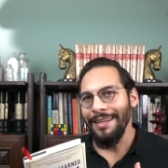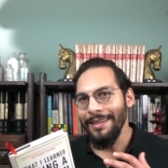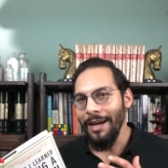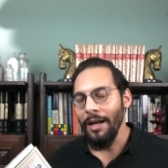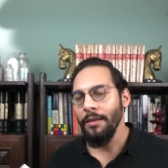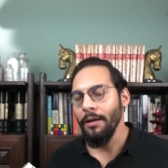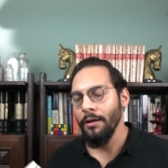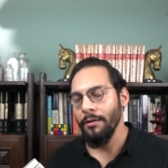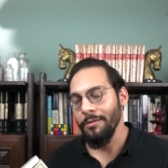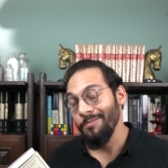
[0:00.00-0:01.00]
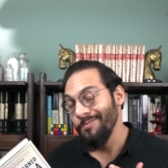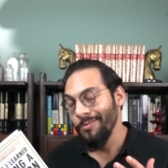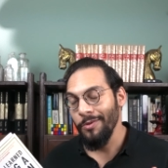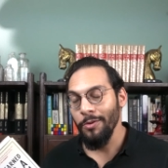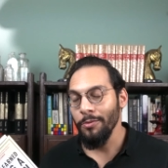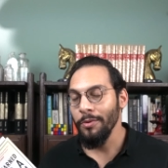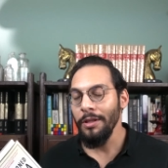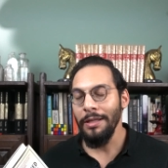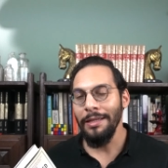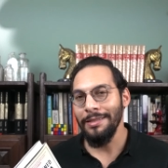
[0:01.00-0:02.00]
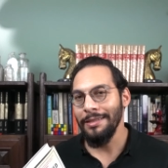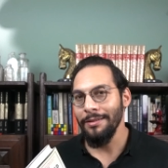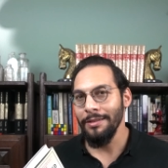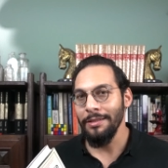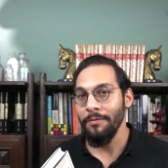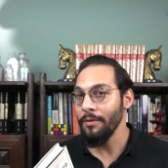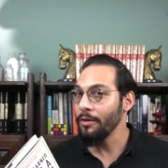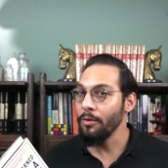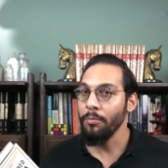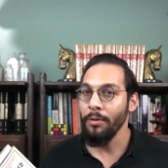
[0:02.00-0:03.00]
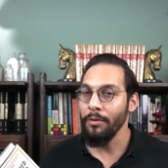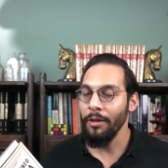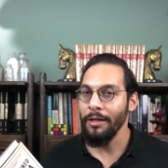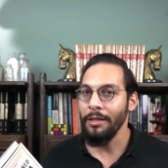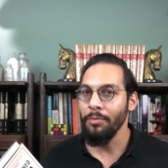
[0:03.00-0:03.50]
he got there through really a series of lucky